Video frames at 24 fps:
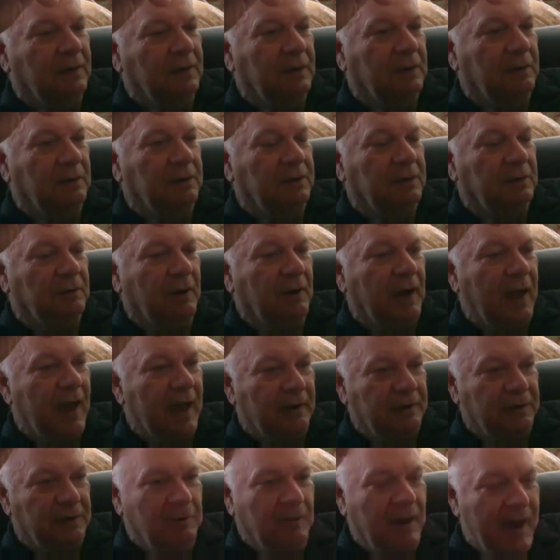you you
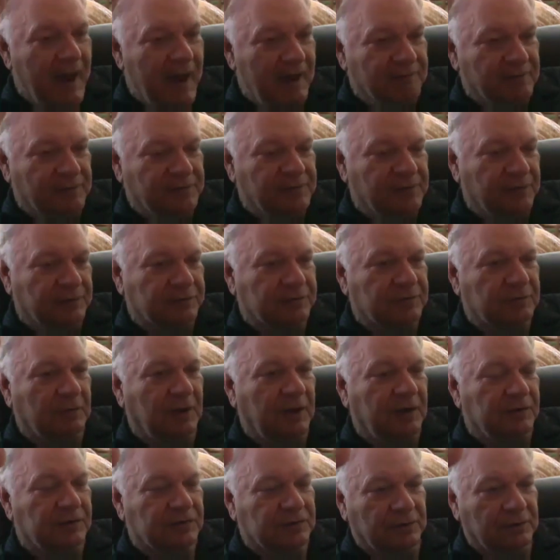you have a
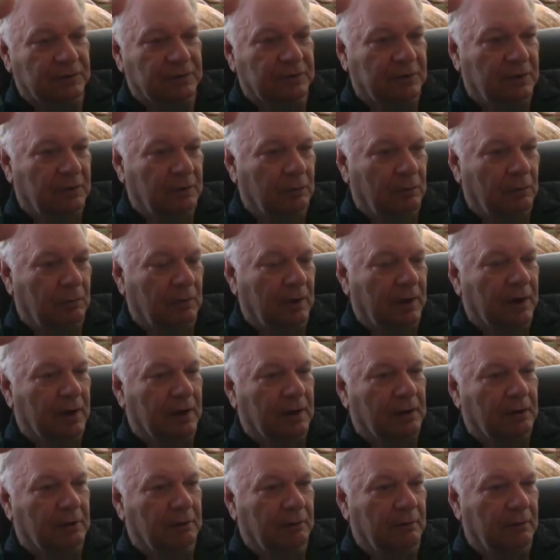situation
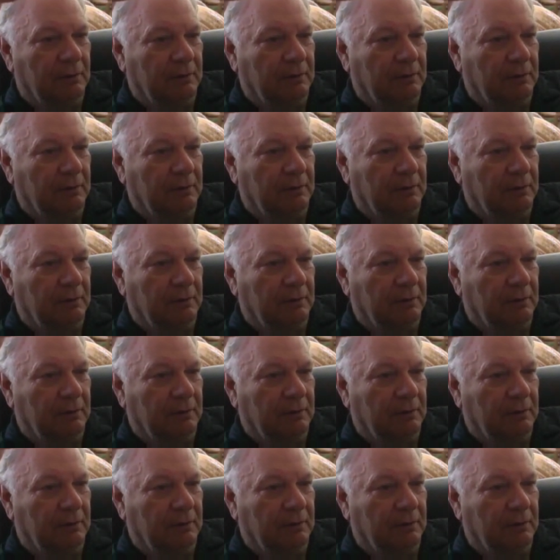where